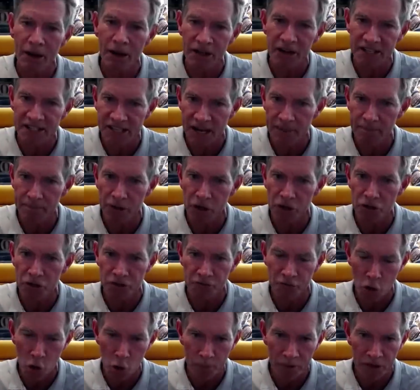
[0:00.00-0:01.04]
about Exemplars
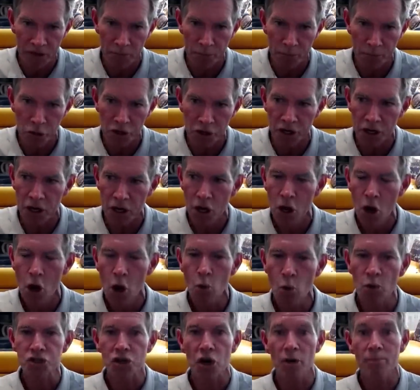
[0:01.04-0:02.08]
of Hope in the book,
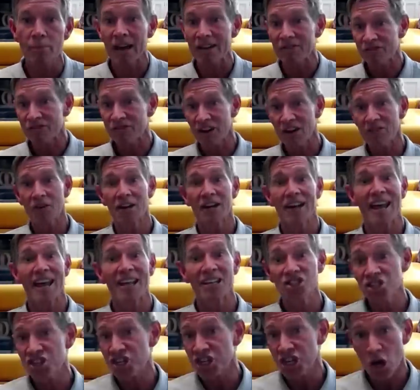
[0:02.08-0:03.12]
which are my favorite
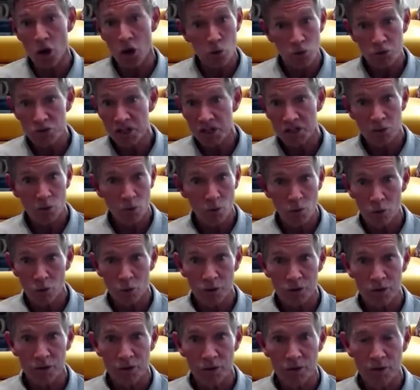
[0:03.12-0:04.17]
NGOs in the
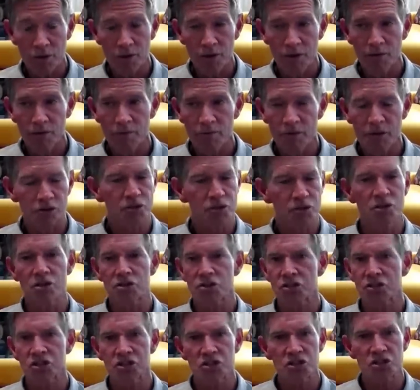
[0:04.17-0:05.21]
world. There's
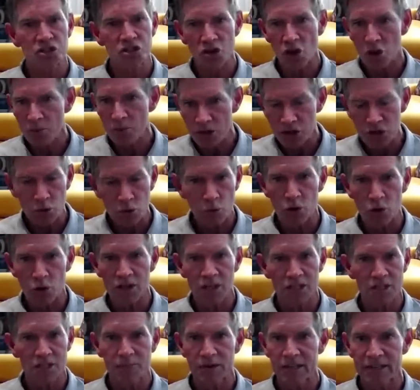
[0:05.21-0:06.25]
just so much
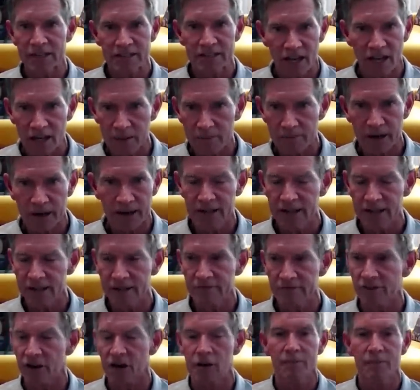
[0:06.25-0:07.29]
work that's being done by the
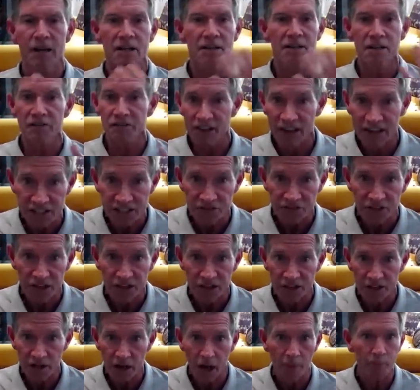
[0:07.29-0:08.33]
Environmental Defense
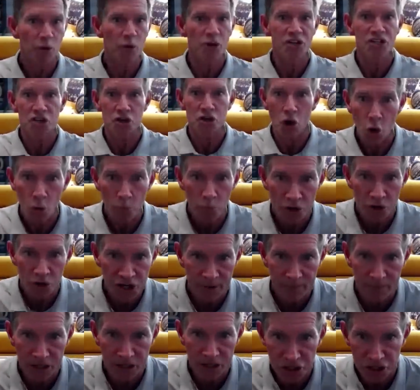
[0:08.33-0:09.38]
Fund, Operation Hope, which
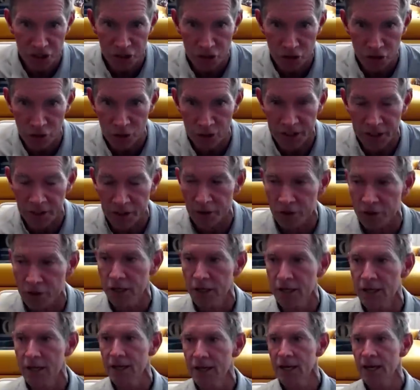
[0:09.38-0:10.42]
I mentioned earlier,
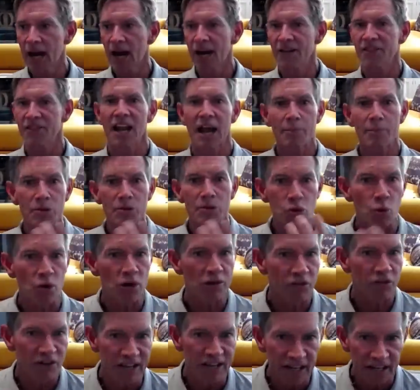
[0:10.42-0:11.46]
the
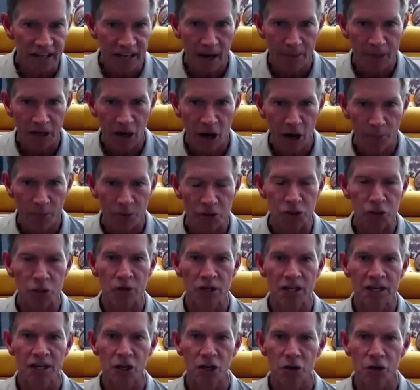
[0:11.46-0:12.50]
Laboratory for Economic
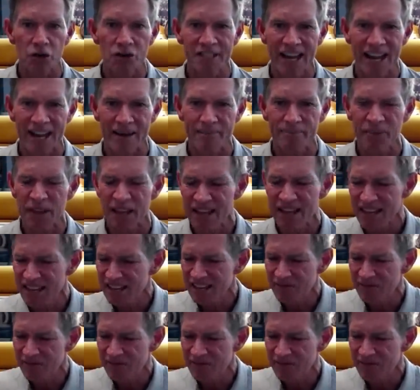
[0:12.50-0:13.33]
Opportunity at Notre Dame,